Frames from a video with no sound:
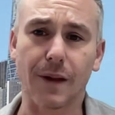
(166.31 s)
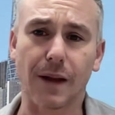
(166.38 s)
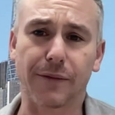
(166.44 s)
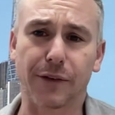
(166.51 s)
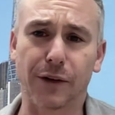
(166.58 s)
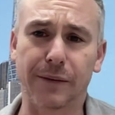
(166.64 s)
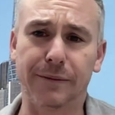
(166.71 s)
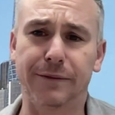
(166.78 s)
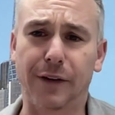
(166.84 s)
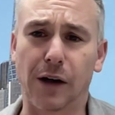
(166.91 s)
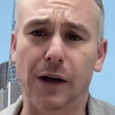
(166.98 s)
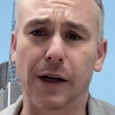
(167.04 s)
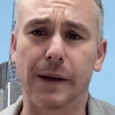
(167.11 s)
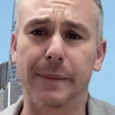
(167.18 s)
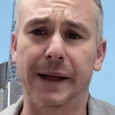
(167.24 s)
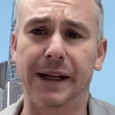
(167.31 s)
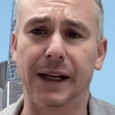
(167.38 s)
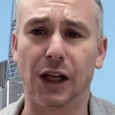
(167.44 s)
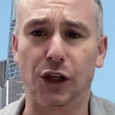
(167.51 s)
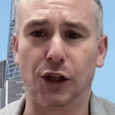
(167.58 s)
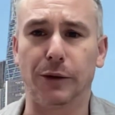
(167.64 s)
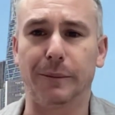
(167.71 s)
for
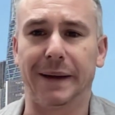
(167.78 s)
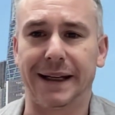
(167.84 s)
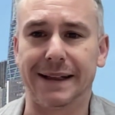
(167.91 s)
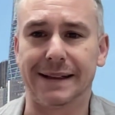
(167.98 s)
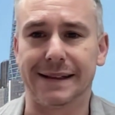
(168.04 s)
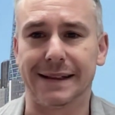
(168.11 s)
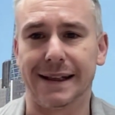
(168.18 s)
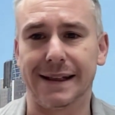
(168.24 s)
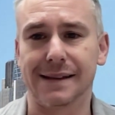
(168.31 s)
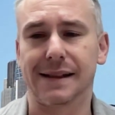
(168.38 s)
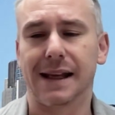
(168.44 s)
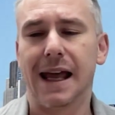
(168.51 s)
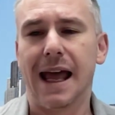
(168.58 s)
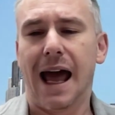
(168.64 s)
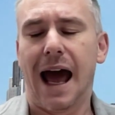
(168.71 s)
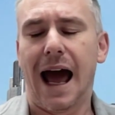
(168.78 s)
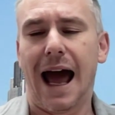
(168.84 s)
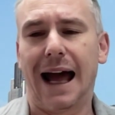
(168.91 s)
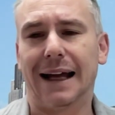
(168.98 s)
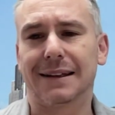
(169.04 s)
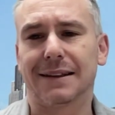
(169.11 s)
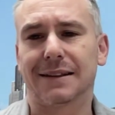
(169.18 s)
environment and humanities,
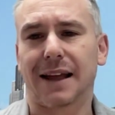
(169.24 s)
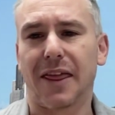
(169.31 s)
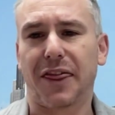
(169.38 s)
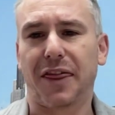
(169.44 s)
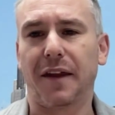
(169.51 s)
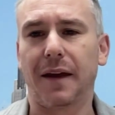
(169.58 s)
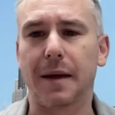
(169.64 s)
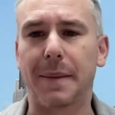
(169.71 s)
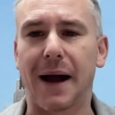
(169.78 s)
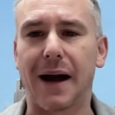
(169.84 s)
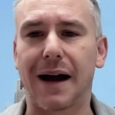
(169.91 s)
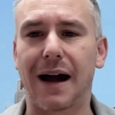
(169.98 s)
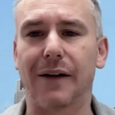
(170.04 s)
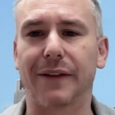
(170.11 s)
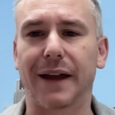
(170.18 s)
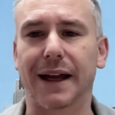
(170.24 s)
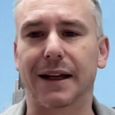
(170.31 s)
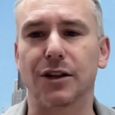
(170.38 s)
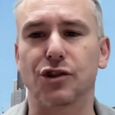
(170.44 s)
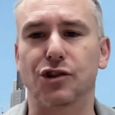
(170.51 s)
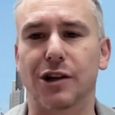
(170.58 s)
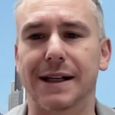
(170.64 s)
and think about how that
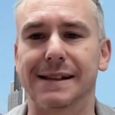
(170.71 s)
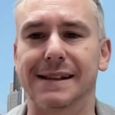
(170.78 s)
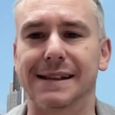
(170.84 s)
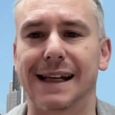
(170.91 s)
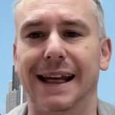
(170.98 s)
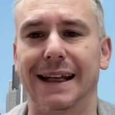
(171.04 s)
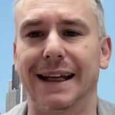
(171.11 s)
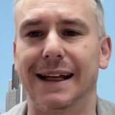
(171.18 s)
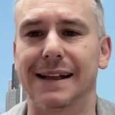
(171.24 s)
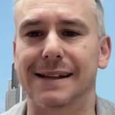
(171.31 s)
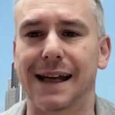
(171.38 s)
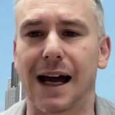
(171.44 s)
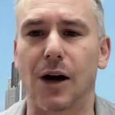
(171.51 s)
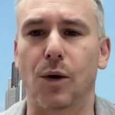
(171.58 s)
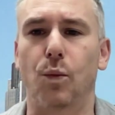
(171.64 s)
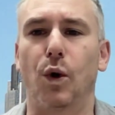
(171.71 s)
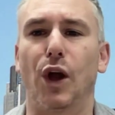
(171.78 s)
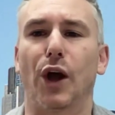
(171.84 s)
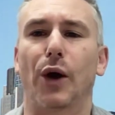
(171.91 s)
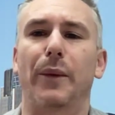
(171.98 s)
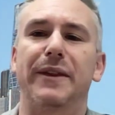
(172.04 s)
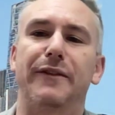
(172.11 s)
can translate into our
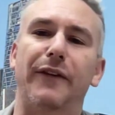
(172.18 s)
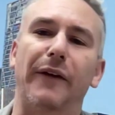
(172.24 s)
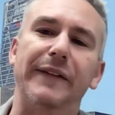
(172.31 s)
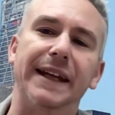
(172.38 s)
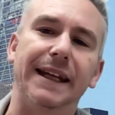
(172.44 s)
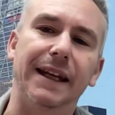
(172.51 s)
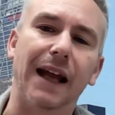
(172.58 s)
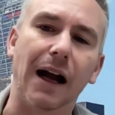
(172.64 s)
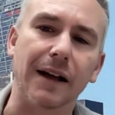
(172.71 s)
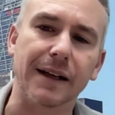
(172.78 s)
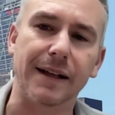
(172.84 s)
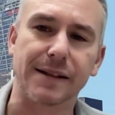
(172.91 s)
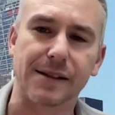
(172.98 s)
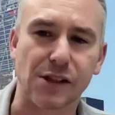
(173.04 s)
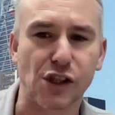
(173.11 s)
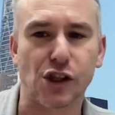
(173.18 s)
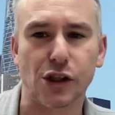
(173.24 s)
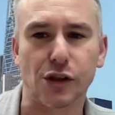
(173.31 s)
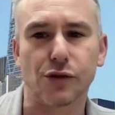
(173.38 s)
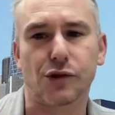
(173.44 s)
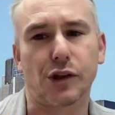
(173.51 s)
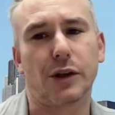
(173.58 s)
work with the very youngest
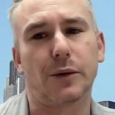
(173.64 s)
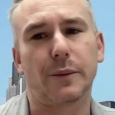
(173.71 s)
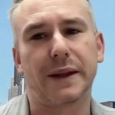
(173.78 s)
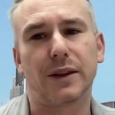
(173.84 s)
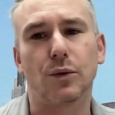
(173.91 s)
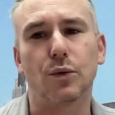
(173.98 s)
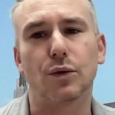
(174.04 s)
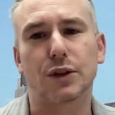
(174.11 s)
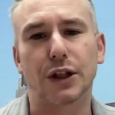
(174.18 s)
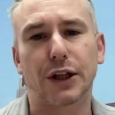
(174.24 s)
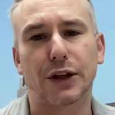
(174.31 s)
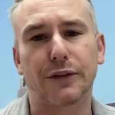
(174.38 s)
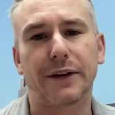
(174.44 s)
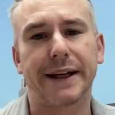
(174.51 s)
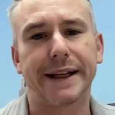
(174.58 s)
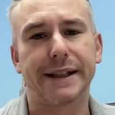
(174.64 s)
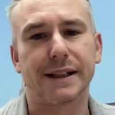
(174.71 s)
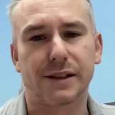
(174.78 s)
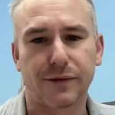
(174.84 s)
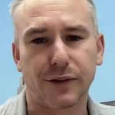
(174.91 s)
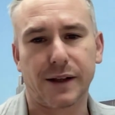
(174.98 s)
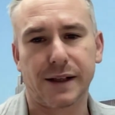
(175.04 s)
children, with 0 to
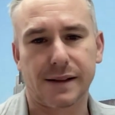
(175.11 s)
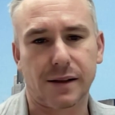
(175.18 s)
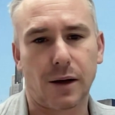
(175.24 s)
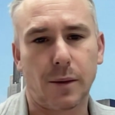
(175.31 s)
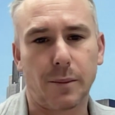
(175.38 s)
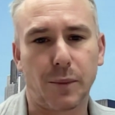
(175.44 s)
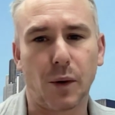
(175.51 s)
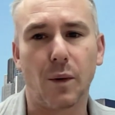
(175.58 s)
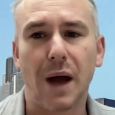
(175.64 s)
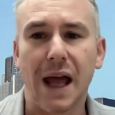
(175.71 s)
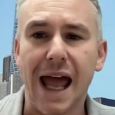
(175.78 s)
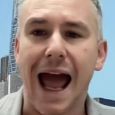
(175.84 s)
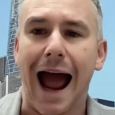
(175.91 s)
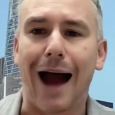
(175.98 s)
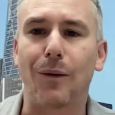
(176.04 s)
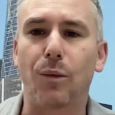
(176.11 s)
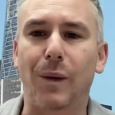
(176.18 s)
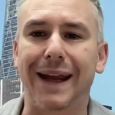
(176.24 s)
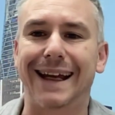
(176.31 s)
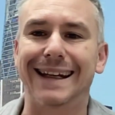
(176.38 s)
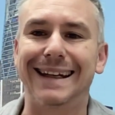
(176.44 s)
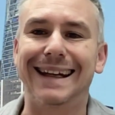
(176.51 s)
3s, for example, how
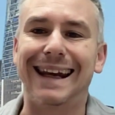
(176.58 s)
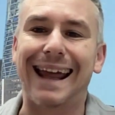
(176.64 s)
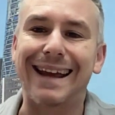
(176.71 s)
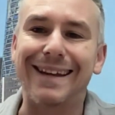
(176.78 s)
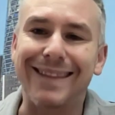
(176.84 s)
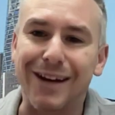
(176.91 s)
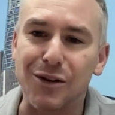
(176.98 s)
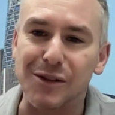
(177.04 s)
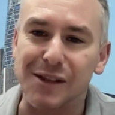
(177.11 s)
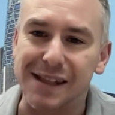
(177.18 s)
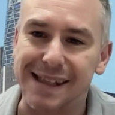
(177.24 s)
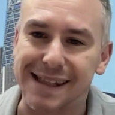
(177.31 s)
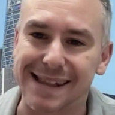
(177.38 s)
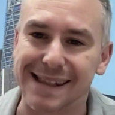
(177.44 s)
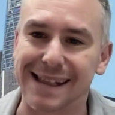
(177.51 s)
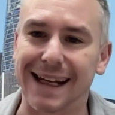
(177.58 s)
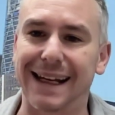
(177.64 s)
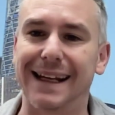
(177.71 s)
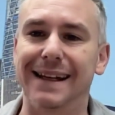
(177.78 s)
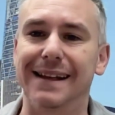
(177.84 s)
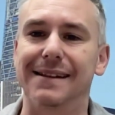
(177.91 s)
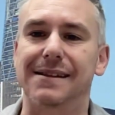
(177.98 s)
we can lay those
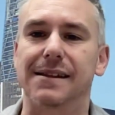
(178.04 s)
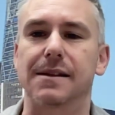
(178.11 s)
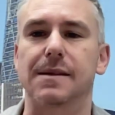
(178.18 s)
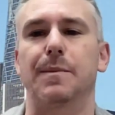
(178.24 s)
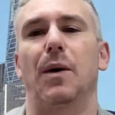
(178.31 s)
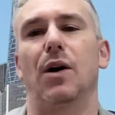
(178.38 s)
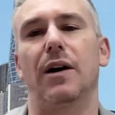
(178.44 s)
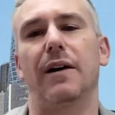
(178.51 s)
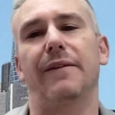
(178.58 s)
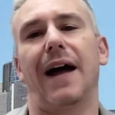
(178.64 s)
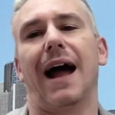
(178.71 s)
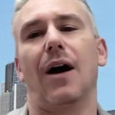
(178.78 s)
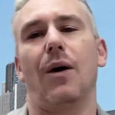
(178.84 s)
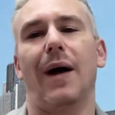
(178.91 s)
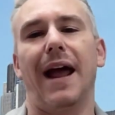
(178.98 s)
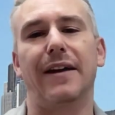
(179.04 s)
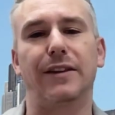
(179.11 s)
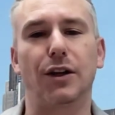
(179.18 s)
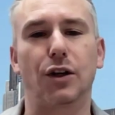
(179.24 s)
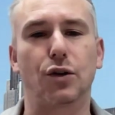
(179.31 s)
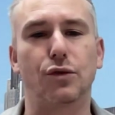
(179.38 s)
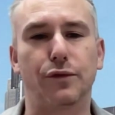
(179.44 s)
seeds as part of our
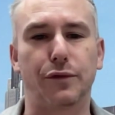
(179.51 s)
ethical